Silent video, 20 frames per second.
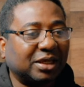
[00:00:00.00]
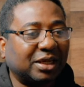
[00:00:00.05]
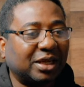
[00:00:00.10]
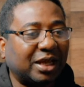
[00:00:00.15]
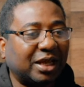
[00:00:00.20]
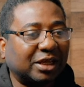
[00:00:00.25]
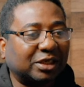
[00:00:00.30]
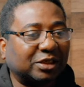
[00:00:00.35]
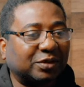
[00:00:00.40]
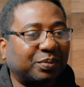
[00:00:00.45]

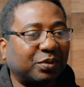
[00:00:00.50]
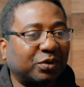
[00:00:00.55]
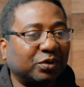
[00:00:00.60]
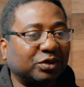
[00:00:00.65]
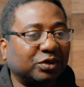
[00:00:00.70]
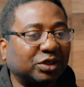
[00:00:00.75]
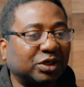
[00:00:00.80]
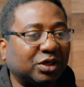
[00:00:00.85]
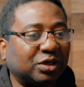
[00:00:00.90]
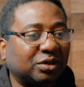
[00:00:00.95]

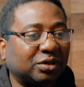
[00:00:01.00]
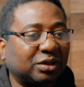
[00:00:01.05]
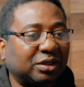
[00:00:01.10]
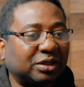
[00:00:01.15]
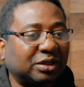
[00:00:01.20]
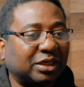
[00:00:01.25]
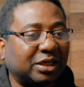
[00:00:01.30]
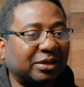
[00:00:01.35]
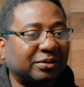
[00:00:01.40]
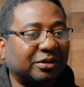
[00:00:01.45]
exposure in
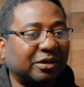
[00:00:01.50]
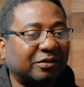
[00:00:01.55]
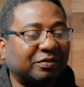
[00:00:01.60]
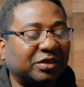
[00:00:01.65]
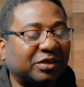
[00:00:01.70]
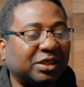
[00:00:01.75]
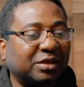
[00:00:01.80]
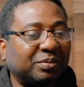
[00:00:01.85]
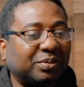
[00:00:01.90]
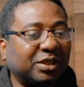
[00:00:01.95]
terms of
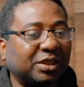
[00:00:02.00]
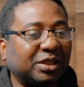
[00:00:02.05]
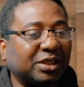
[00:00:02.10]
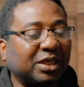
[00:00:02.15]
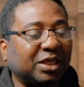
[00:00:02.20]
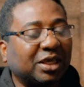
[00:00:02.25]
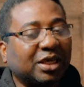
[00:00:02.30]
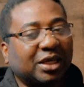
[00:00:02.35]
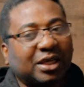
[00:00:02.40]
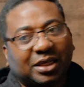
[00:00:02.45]
dB.
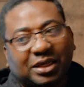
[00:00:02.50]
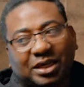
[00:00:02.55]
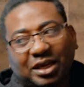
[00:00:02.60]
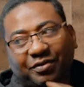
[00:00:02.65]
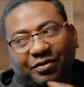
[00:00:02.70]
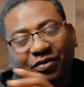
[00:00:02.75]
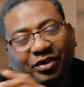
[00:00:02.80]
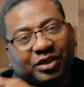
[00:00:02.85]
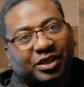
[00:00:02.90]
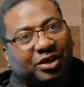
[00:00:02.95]
Now
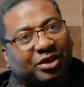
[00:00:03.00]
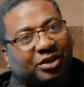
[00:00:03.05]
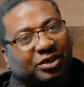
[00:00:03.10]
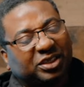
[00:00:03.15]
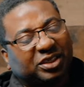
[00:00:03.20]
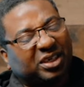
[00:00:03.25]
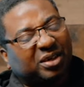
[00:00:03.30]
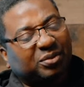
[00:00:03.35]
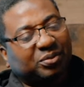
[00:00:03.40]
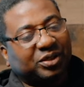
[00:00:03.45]
for the
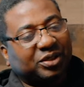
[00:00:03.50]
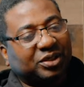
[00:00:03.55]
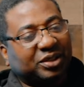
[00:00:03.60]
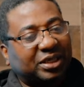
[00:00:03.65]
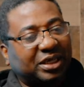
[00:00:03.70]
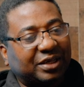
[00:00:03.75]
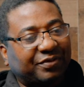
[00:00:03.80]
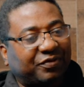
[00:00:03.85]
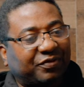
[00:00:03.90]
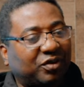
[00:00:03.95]
Ursa, we know
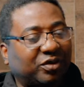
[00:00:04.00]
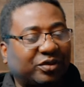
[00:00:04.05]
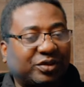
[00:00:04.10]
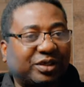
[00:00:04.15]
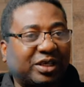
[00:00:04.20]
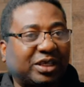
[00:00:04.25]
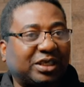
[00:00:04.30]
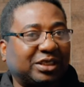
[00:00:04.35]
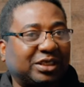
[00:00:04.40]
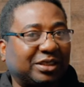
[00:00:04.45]
that
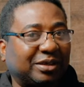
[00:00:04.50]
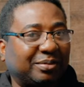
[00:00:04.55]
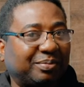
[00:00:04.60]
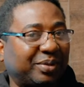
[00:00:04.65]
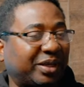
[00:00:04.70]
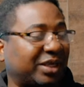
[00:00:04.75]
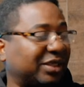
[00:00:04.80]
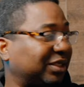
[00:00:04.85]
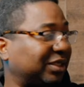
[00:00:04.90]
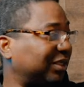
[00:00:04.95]
400 is the
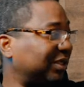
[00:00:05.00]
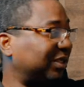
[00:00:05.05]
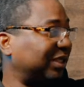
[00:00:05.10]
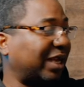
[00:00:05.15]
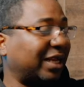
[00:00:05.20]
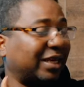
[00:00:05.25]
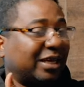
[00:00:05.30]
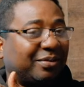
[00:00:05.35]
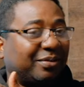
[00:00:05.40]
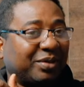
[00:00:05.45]
best
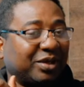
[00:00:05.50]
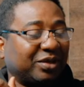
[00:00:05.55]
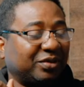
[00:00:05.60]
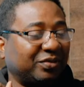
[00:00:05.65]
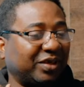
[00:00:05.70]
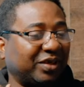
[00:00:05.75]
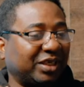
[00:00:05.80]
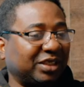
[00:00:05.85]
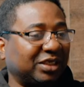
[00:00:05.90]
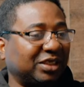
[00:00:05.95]
dynamic
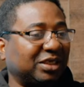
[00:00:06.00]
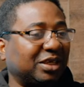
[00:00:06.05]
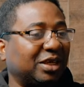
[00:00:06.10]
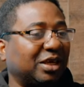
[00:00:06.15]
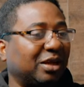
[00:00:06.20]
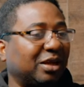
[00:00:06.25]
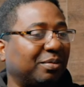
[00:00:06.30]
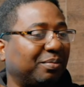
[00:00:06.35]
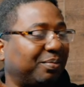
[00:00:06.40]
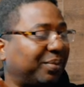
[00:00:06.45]
range,
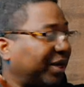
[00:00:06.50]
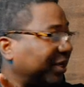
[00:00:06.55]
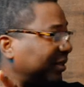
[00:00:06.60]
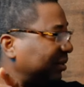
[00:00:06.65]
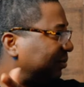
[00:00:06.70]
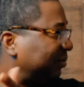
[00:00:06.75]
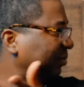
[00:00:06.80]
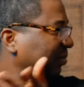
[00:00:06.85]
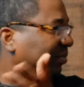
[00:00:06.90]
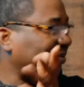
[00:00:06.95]
but
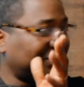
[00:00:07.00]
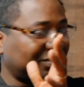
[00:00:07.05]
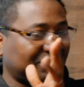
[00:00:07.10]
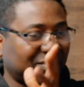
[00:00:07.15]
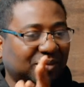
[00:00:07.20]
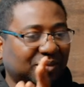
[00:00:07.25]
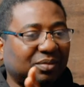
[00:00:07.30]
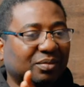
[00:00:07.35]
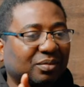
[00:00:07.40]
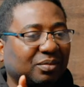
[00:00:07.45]

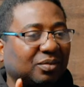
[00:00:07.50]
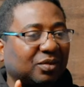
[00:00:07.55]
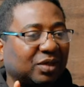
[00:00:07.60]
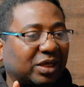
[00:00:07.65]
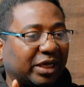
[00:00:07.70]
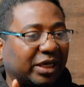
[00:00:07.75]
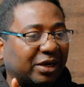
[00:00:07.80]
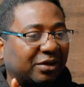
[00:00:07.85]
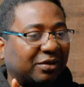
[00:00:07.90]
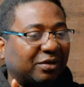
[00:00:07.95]

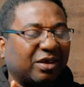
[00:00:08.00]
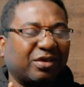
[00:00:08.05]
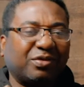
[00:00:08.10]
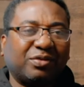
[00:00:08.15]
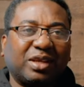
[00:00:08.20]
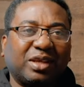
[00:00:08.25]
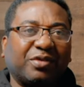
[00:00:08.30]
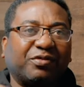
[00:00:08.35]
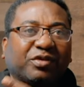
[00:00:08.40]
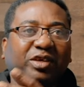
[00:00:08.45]
you know,
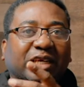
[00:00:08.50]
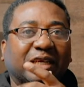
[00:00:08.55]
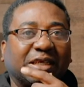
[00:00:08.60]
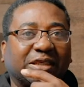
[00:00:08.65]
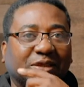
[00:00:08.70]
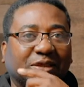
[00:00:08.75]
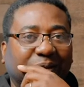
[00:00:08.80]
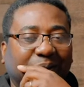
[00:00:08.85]
if you are